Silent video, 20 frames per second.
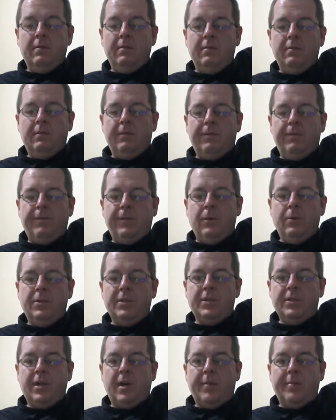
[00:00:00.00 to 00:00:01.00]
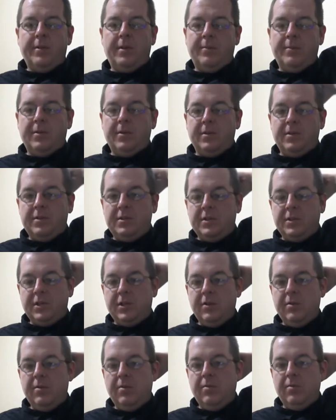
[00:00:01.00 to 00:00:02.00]
Food stop number
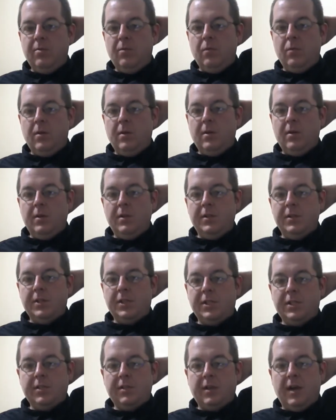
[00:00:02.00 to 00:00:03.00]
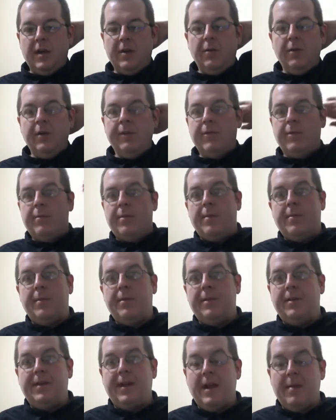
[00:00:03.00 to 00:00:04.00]
2 was, I don't even remember
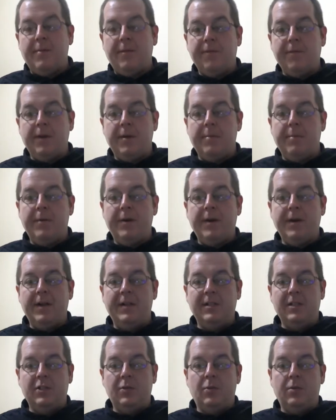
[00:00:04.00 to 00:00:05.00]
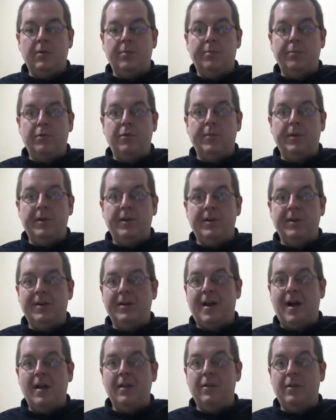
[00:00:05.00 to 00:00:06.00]
the name of it, but it sold a bloomin'
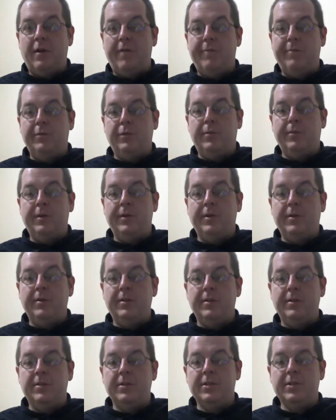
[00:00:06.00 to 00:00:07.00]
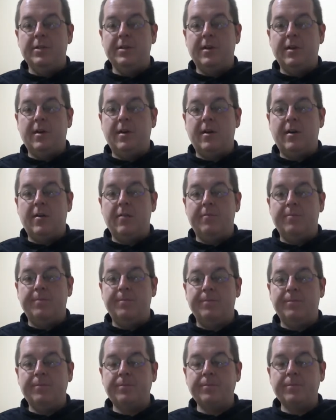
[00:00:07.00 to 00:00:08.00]
onion. I love bloomin' onions.
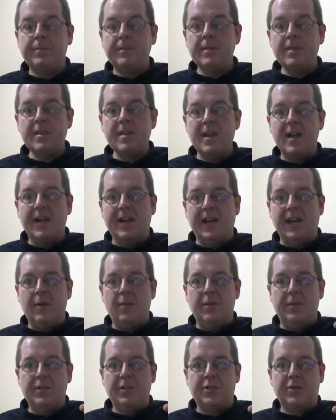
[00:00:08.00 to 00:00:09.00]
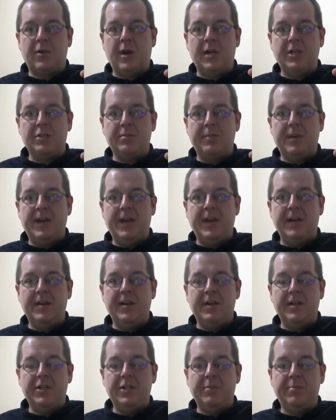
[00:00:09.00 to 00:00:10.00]
I got it with a scratch-made
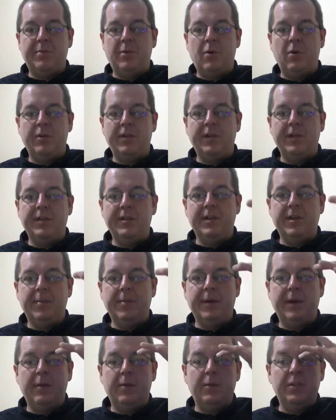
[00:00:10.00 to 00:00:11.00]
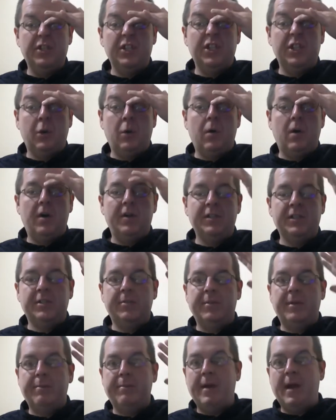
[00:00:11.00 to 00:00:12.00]
chipotle dip, and it was so
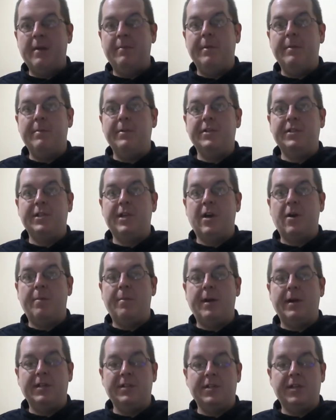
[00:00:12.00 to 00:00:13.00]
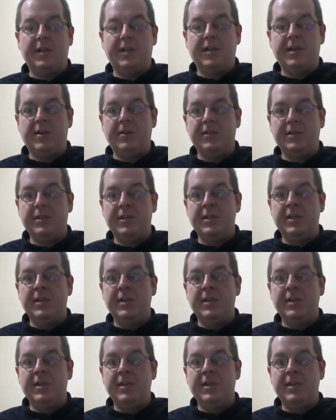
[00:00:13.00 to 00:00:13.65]
awesome it made me miss the Outback Steakhouse.